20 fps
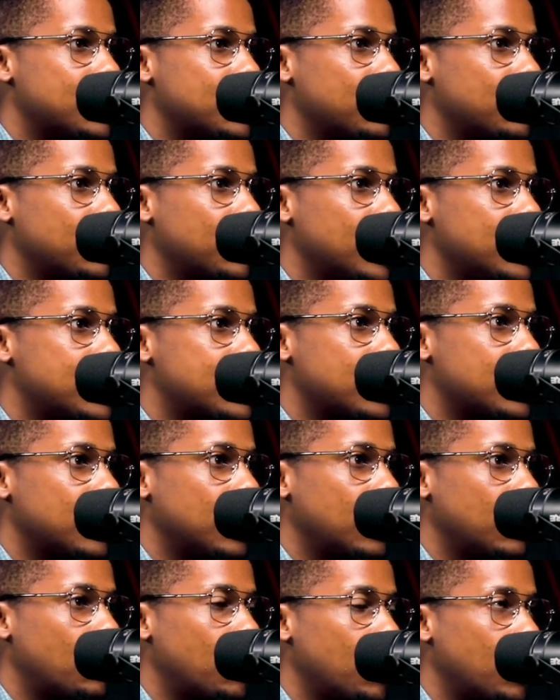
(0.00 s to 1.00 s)

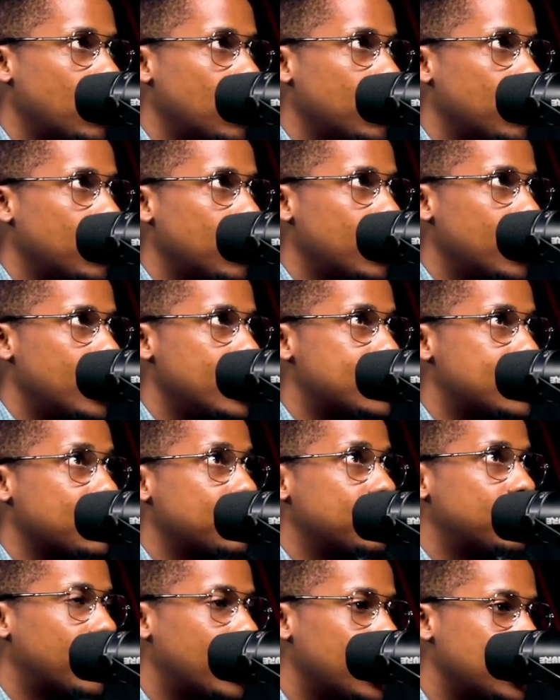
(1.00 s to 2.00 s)

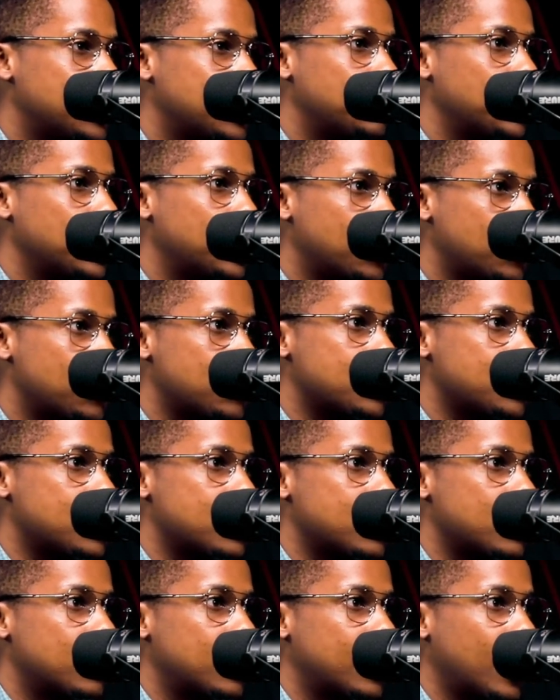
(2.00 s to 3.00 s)
a fight
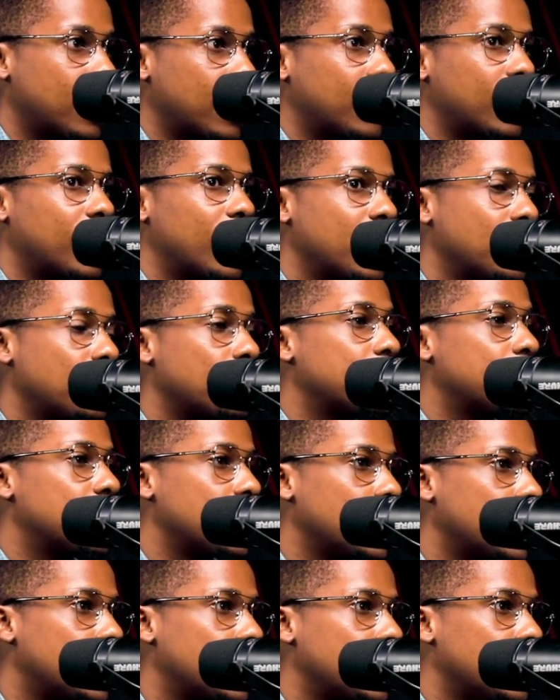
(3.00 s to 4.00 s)
because that line of
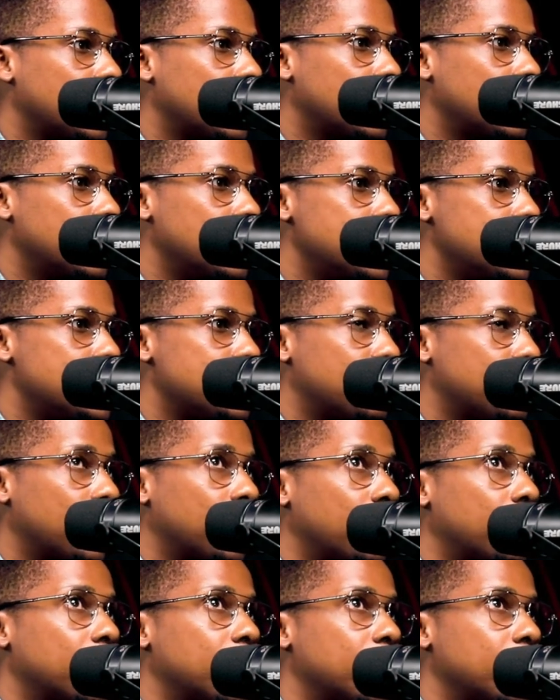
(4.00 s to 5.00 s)
thinking is
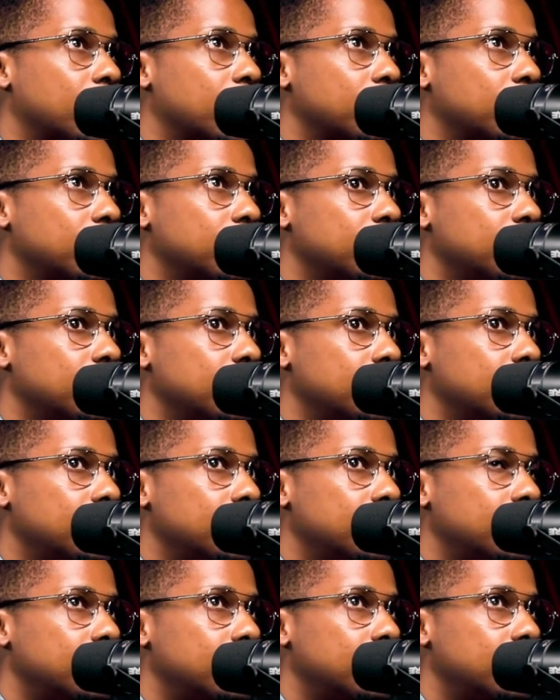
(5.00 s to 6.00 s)
very
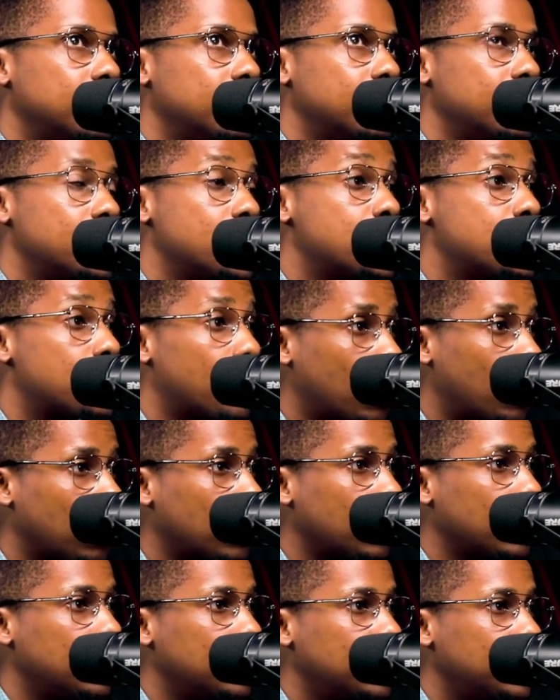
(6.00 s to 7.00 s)

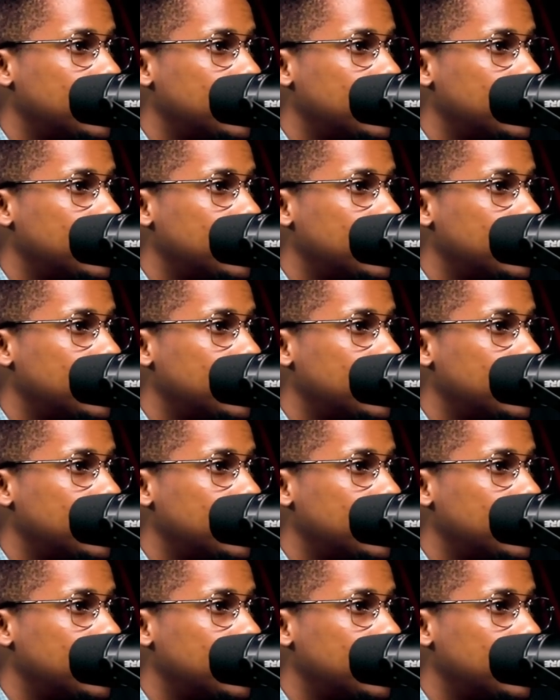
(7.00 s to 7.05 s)
strong.